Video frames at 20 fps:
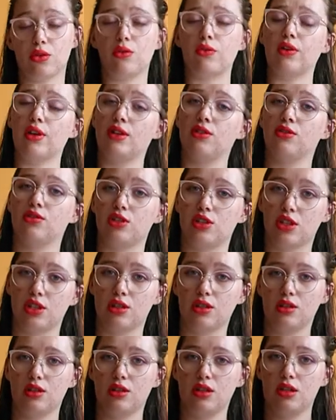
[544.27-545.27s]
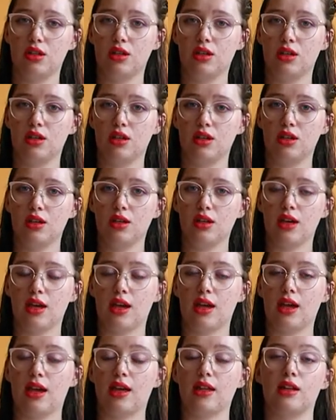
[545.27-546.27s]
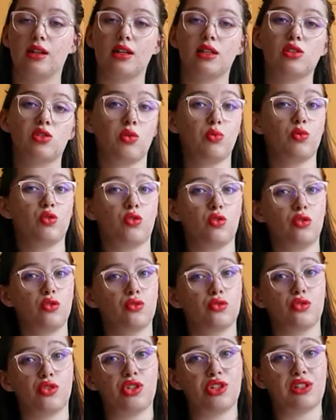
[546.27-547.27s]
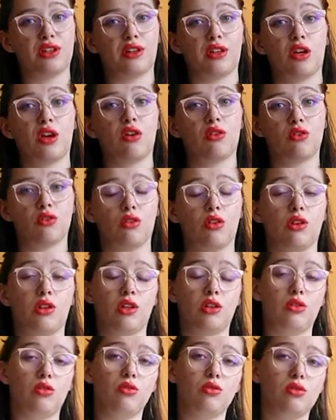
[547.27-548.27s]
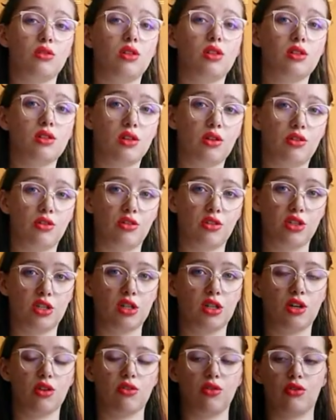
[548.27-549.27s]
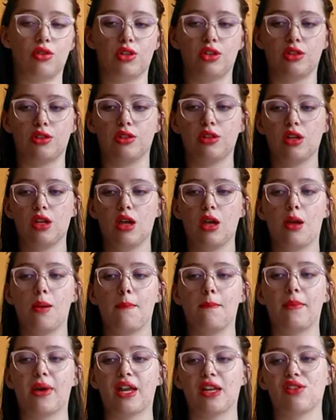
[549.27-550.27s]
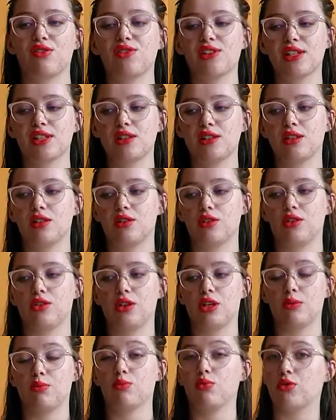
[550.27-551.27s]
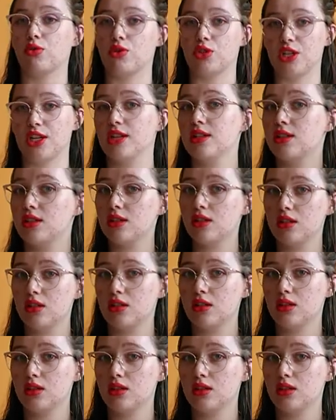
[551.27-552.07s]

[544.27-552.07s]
of energy. And it's up to you to decide how you're gonna use this energy, how you're gonna manifest it, how you're gonna project it.